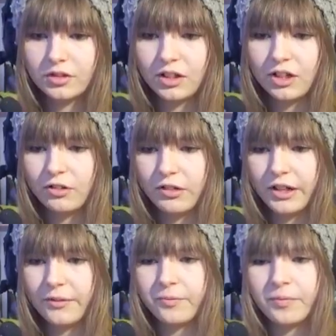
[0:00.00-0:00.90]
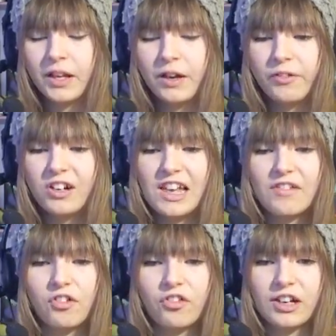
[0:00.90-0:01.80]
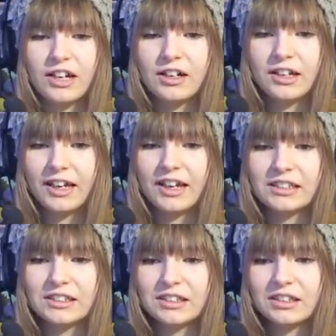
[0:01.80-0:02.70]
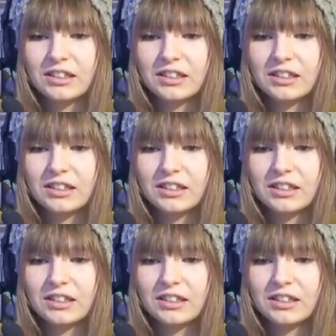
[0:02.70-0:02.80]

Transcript: I don't know. We'll leave it for now, I guess.